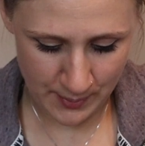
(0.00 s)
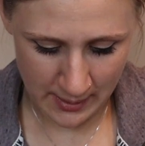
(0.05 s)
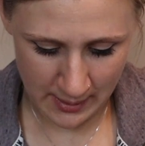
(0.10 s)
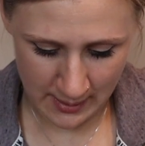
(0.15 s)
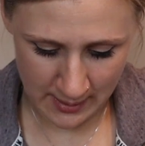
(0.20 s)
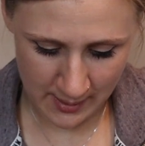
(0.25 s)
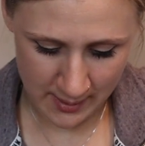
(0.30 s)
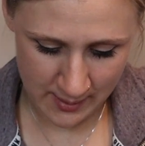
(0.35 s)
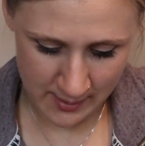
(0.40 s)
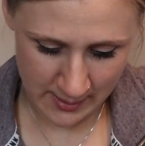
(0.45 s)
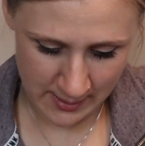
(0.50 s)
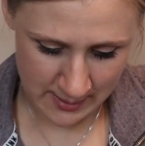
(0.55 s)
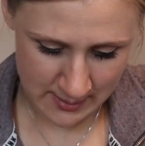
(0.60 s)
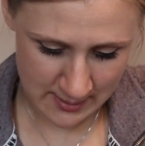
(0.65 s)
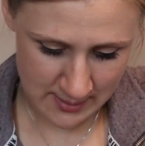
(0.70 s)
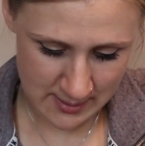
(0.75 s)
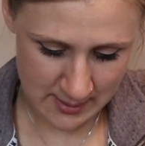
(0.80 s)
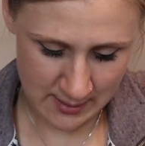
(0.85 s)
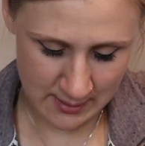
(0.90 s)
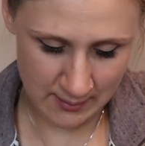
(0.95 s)
part it
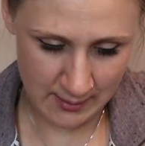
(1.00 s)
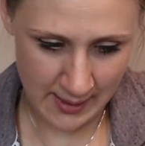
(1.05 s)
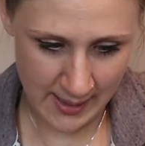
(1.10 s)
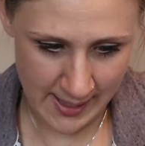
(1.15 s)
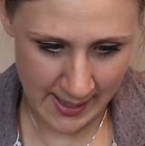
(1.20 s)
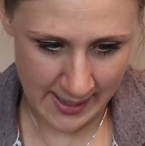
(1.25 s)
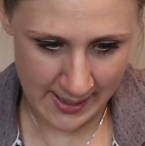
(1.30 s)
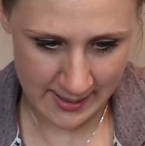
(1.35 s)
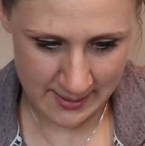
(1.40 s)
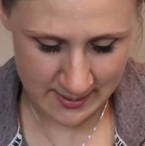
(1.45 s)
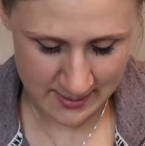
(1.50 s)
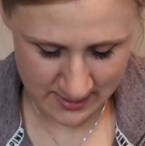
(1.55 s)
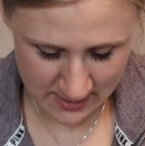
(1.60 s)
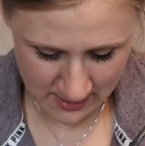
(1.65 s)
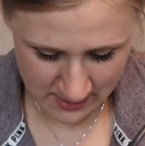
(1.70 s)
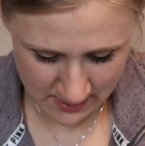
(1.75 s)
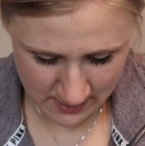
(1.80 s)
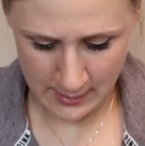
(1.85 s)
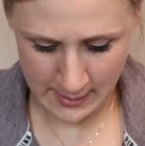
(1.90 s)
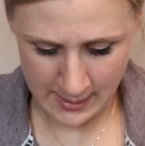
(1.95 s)
still has
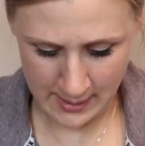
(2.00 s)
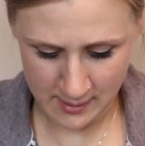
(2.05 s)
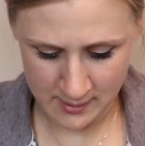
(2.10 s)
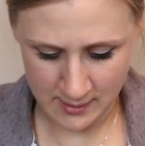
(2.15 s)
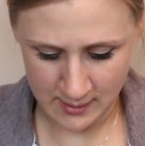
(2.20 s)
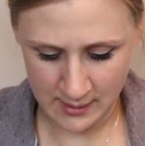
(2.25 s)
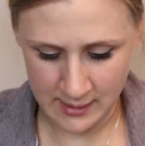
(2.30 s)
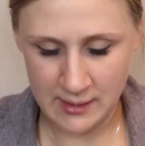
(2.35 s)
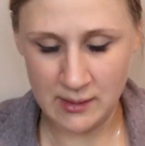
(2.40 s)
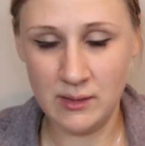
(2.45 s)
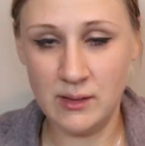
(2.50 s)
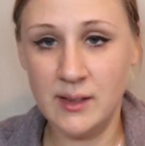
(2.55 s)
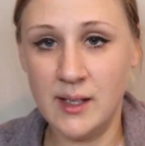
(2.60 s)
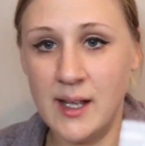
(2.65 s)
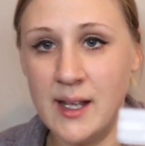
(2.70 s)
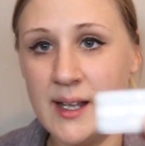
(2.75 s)
like the little